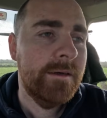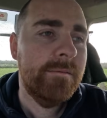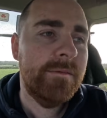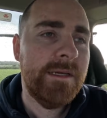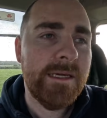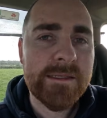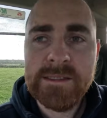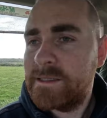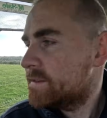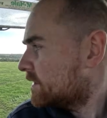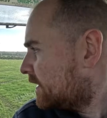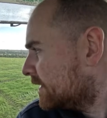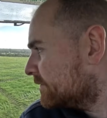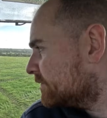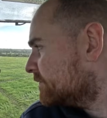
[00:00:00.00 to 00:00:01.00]
That's it.
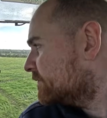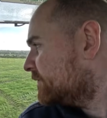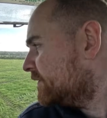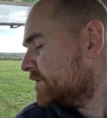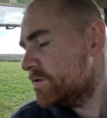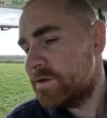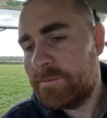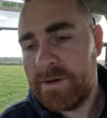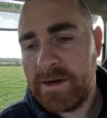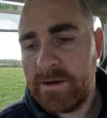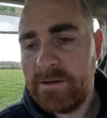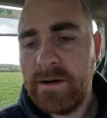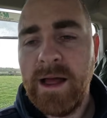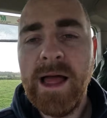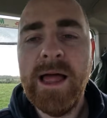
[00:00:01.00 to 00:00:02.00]
I'm finished up
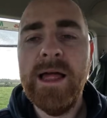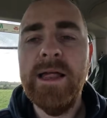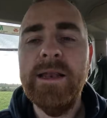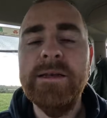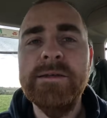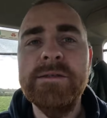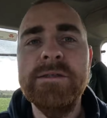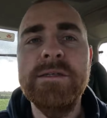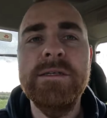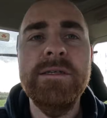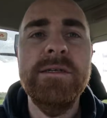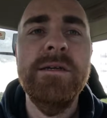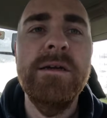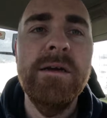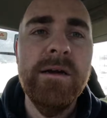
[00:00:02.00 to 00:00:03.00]
here and
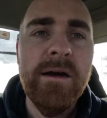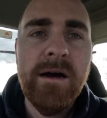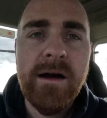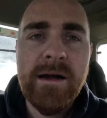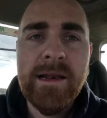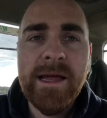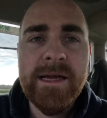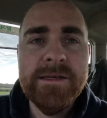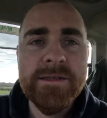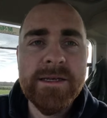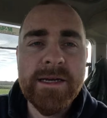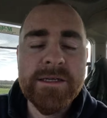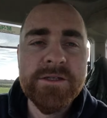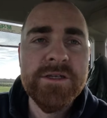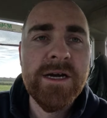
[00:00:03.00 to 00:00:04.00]
I'll head to the
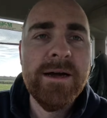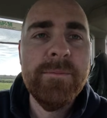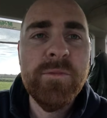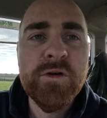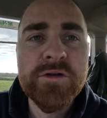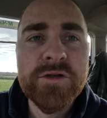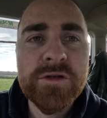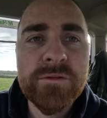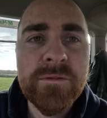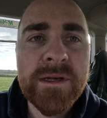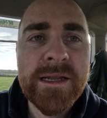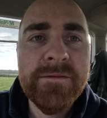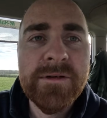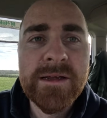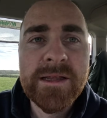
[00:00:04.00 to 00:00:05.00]
next job, but we'll
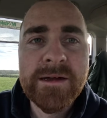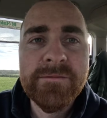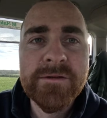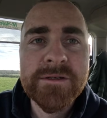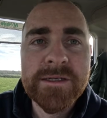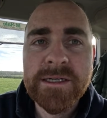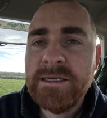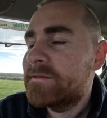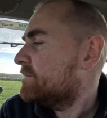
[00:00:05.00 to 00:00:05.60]
leave it at that for today's